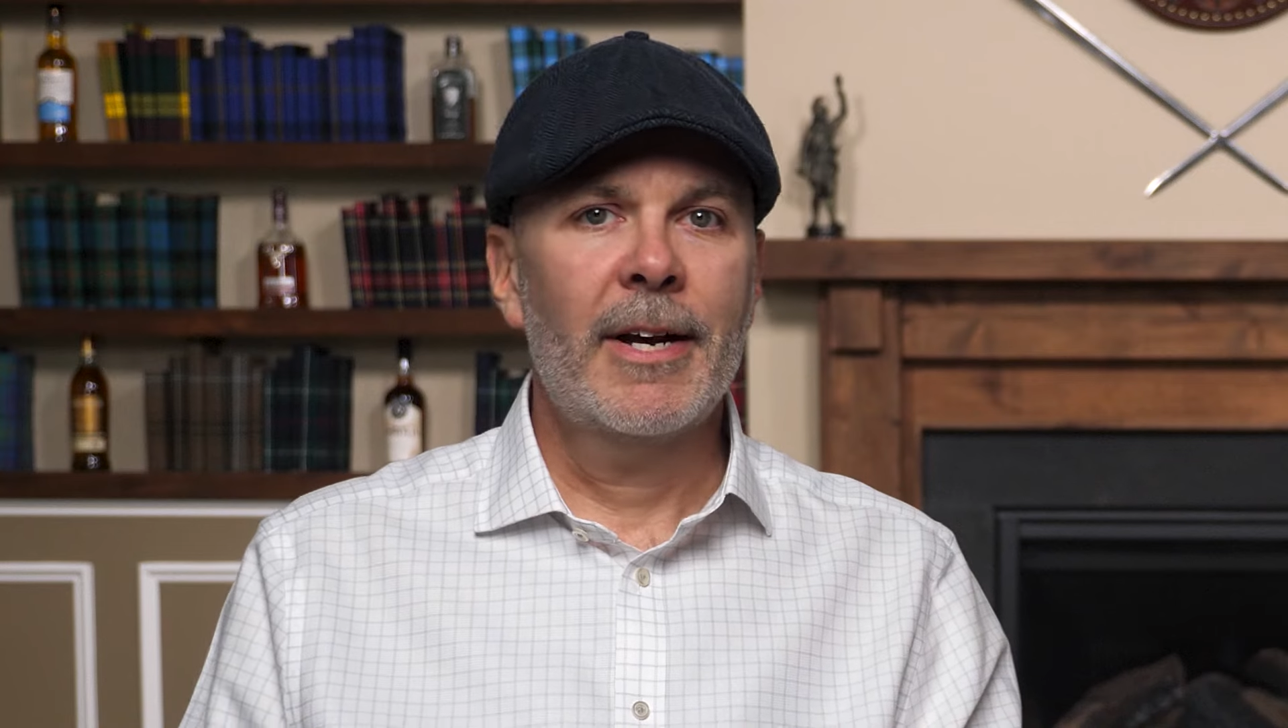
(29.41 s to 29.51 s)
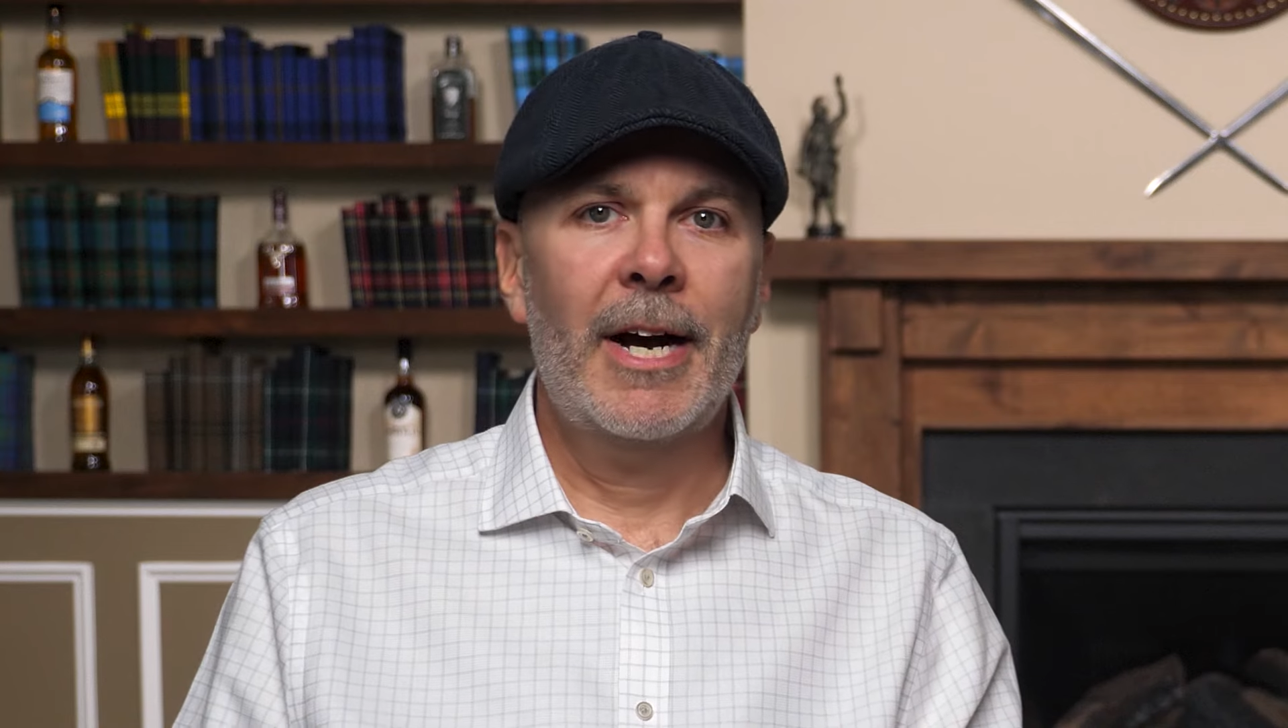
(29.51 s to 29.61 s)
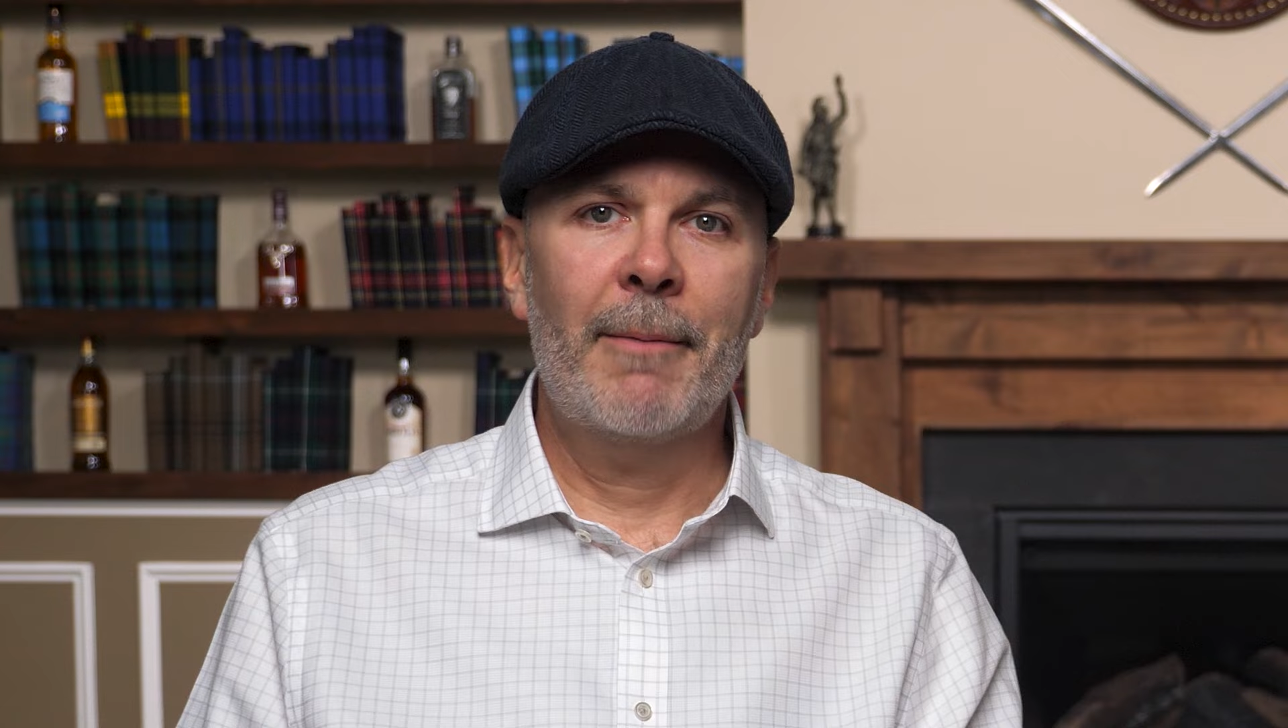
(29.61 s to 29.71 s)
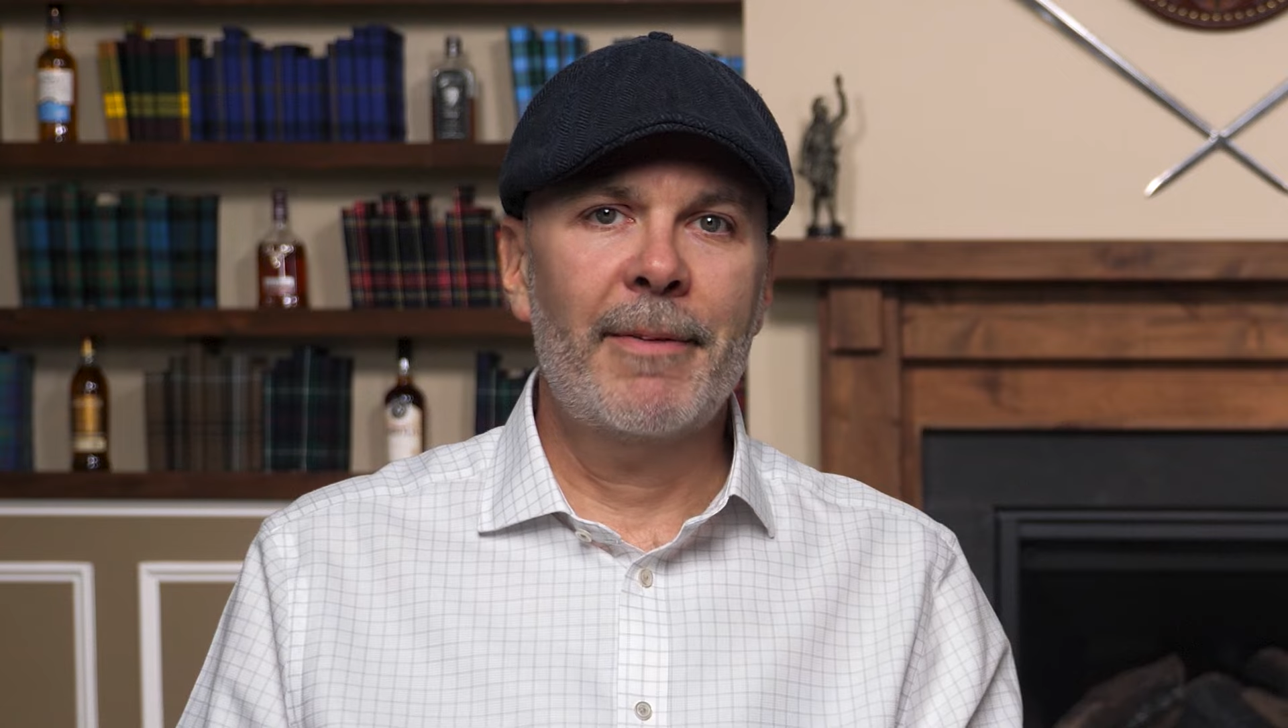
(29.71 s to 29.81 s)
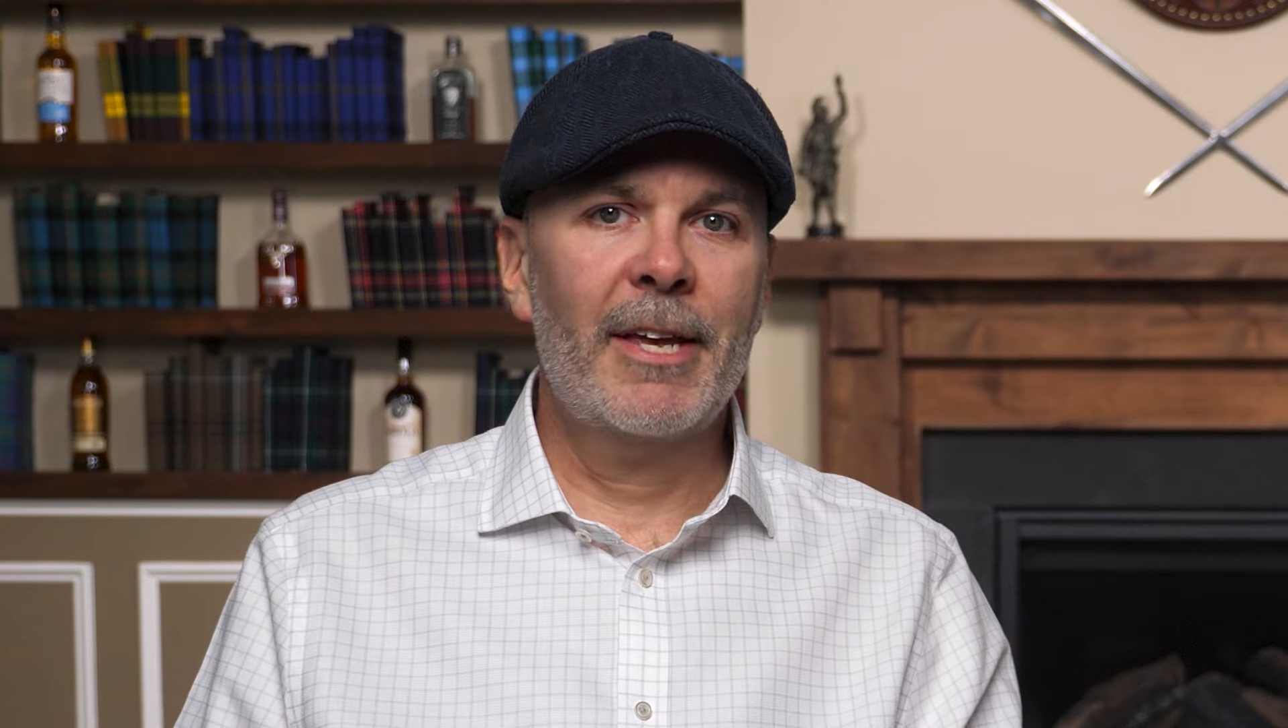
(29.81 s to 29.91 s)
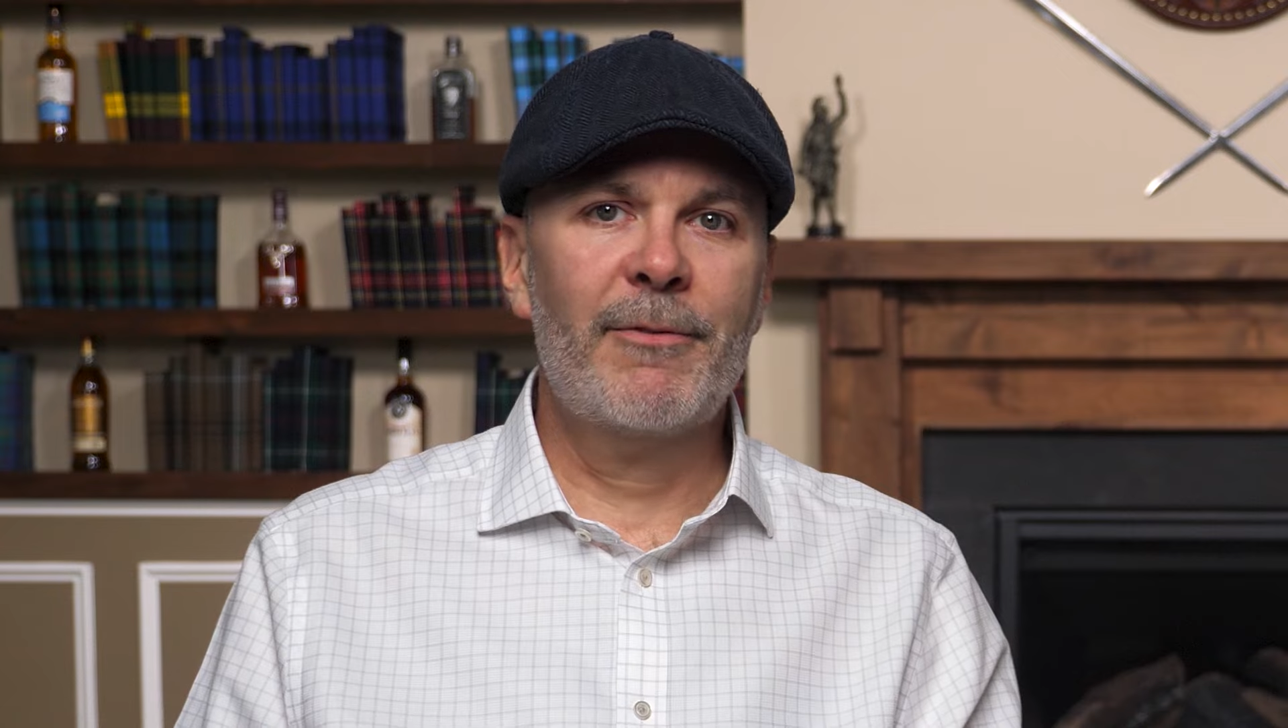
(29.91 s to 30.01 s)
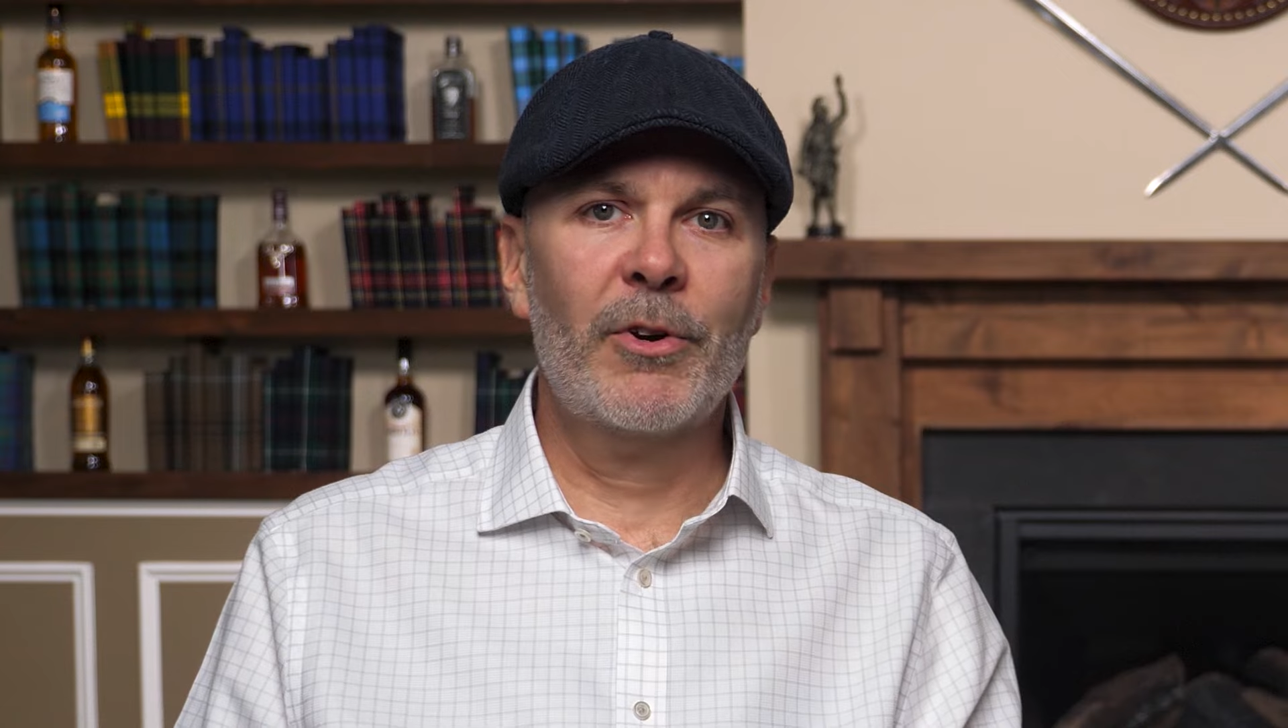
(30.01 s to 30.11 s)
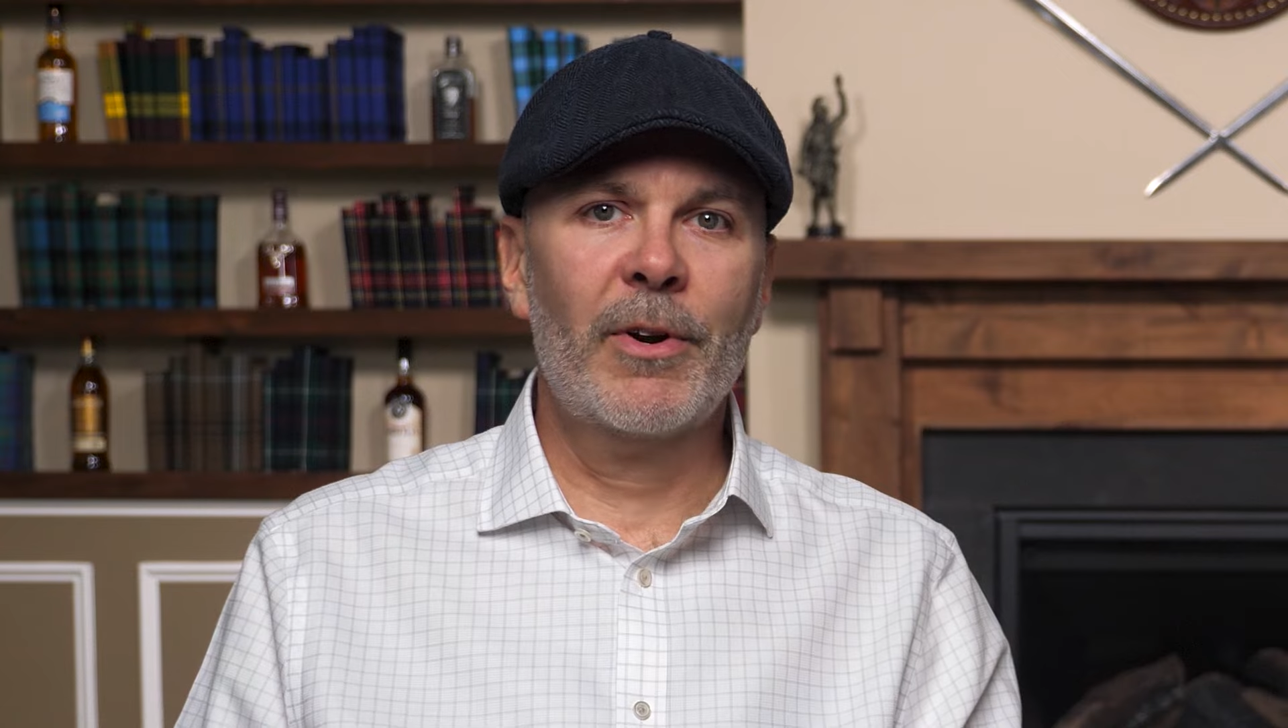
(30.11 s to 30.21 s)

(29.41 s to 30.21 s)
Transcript: Um, if